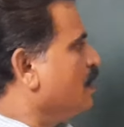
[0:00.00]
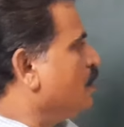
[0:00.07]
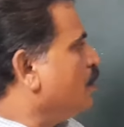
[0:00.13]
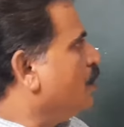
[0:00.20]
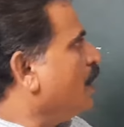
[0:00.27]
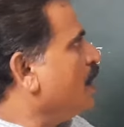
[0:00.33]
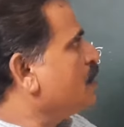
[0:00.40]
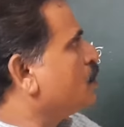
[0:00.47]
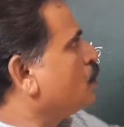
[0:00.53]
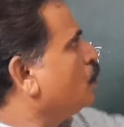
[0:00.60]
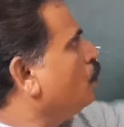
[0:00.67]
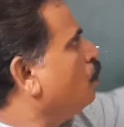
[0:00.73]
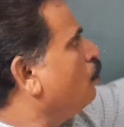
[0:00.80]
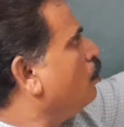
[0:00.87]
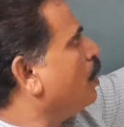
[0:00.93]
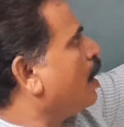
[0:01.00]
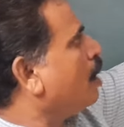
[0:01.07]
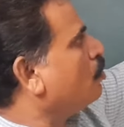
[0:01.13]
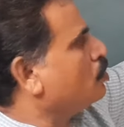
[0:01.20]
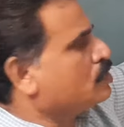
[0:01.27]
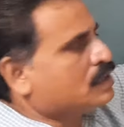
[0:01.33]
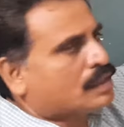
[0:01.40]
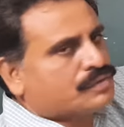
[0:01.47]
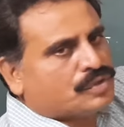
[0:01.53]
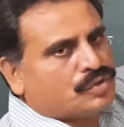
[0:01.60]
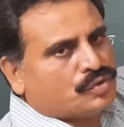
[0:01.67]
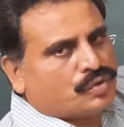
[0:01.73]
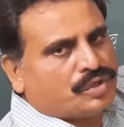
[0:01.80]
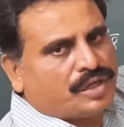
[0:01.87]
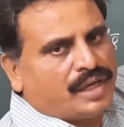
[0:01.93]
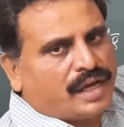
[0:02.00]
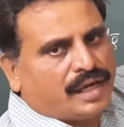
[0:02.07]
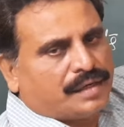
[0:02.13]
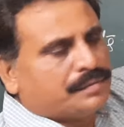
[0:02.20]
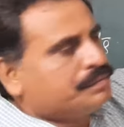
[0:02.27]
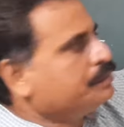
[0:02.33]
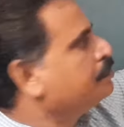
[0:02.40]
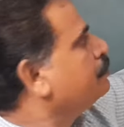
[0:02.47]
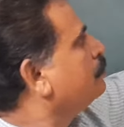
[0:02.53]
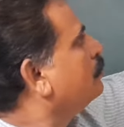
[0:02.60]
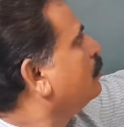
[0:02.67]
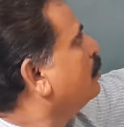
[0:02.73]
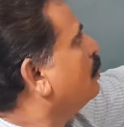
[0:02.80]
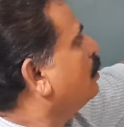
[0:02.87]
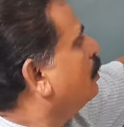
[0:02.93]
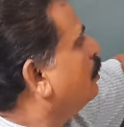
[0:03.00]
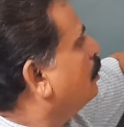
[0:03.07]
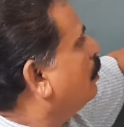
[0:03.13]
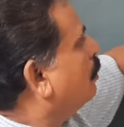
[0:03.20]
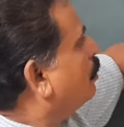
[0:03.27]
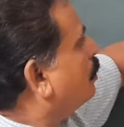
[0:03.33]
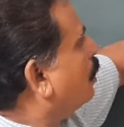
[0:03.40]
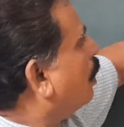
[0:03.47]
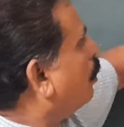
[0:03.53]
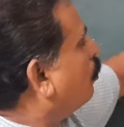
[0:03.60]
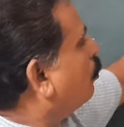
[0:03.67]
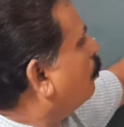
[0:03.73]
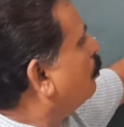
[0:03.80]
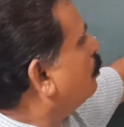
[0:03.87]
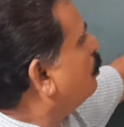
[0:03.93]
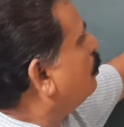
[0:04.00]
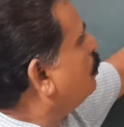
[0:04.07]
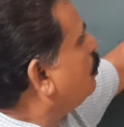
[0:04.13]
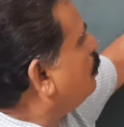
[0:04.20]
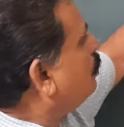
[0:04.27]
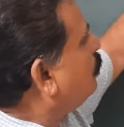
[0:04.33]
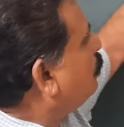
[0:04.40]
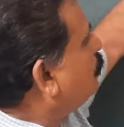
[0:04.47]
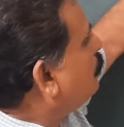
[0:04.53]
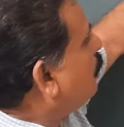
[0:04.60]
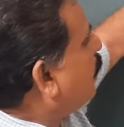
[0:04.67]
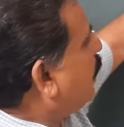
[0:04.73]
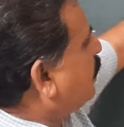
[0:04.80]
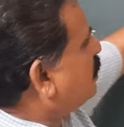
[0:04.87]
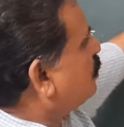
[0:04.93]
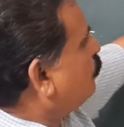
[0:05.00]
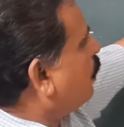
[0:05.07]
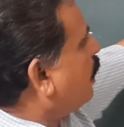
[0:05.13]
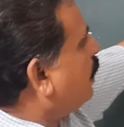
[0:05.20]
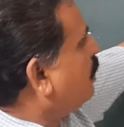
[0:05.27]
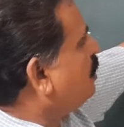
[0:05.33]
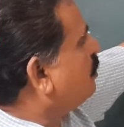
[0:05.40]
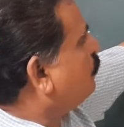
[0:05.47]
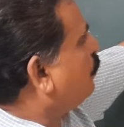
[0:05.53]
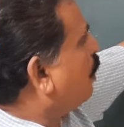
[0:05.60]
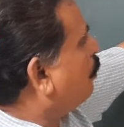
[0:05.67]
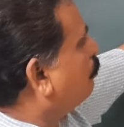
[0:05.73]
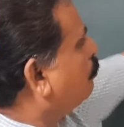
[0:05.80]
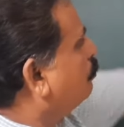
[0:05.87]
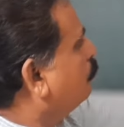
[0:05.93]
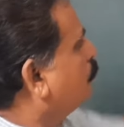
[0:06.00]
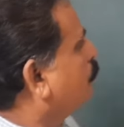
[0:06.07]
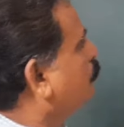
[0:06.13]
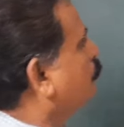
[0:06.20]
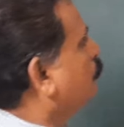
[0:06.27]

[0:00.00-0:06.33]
These two we have to substitute here. Now x varies from